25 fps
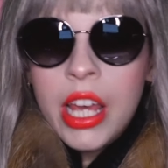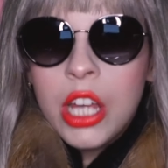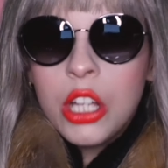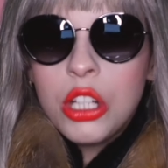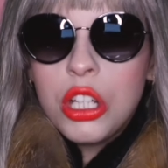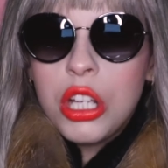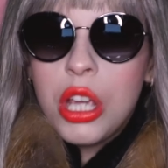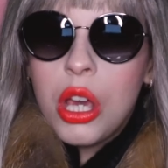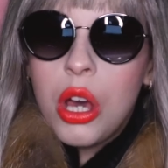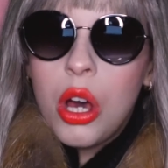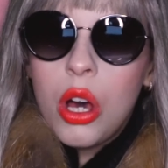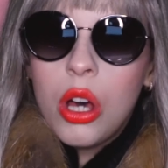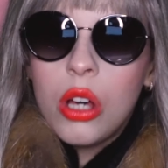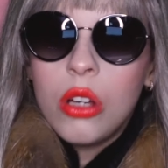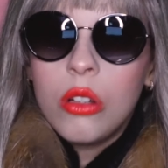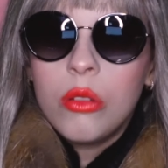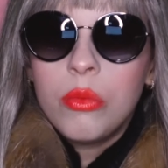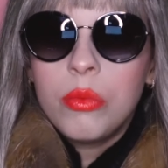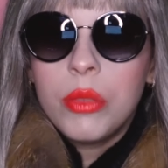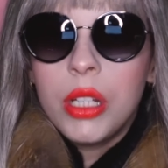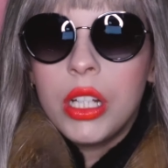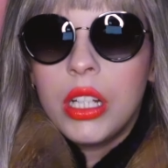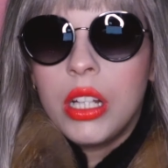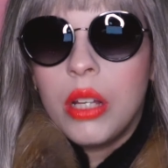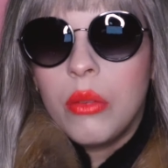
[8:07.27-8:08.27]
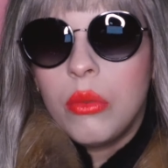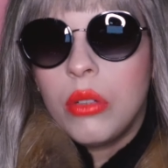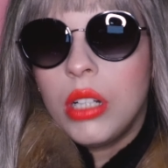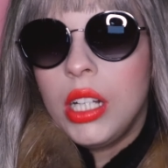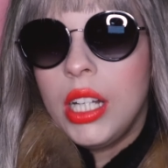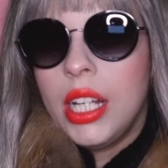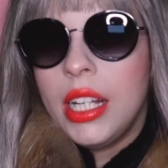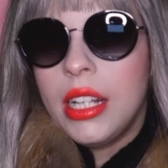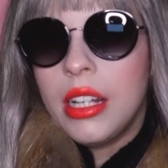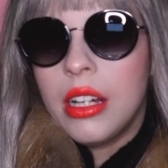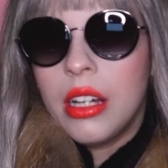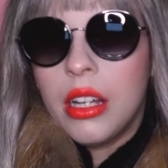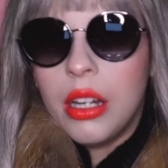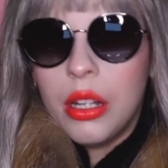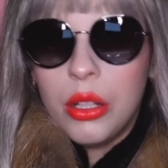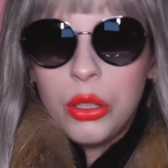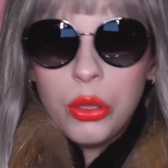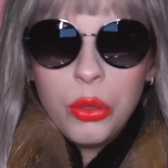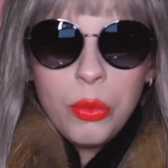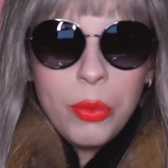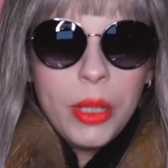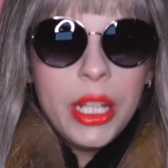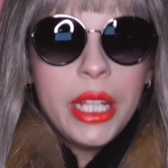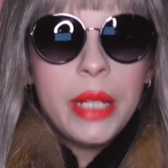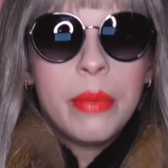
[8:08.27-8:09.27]
She hoped they would lead her
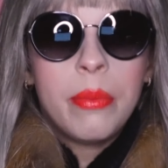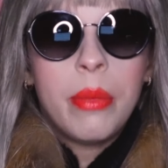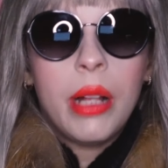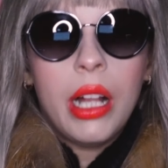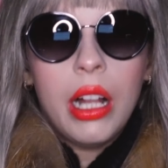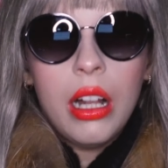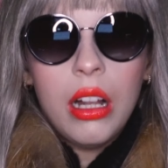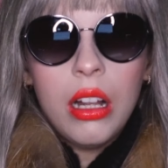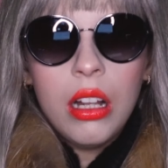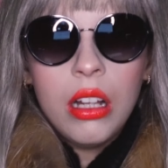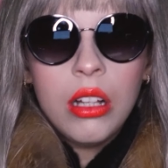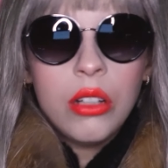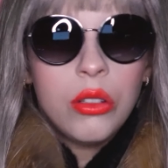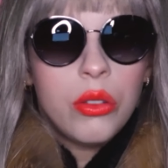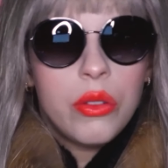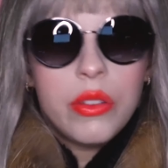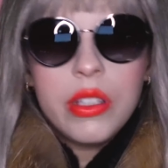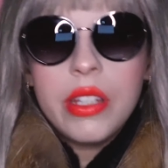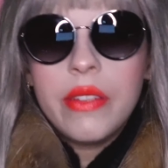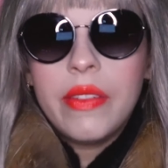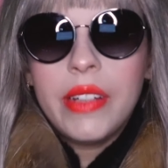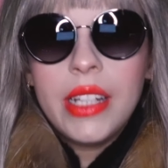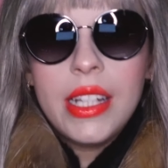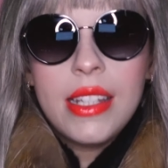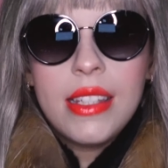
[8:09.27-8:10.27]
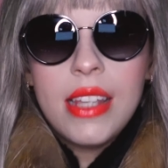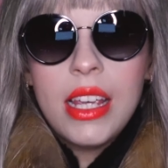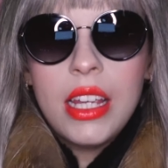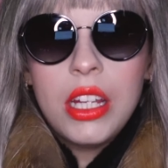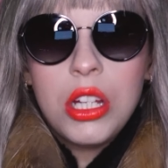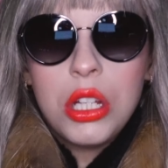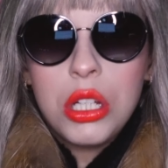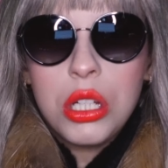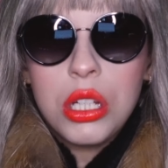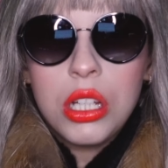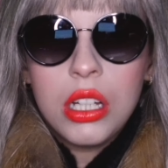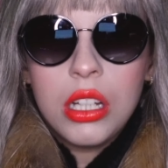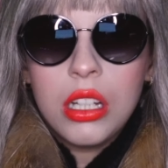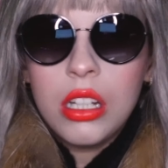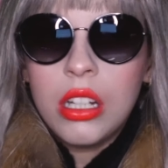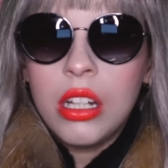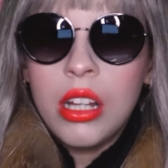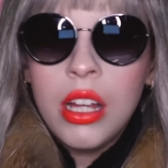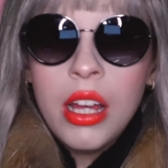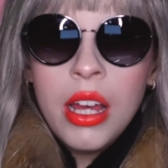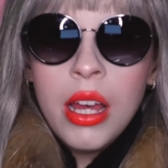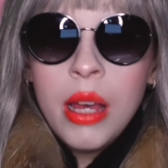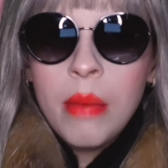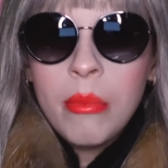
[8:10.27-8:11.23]
to people, to civilization,